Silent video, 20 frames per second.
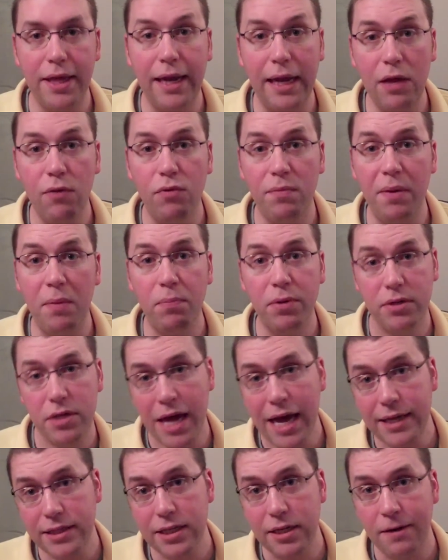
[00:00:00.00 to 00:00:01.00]
that he would be
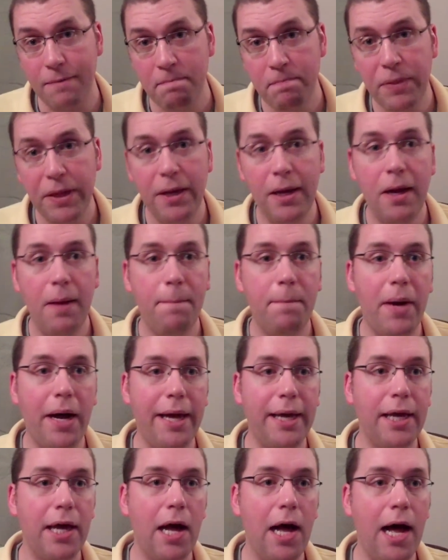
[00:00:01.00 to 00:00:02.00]
protected
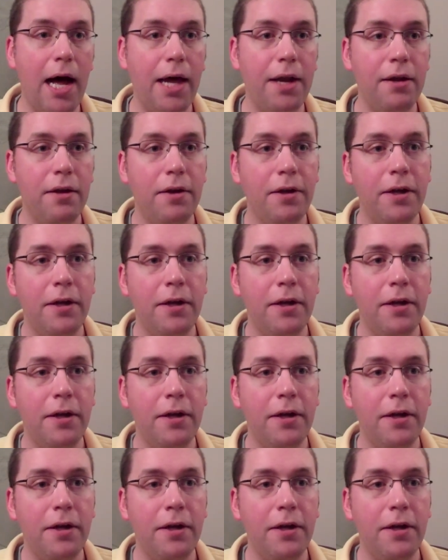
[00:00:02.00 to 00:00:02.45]
by God.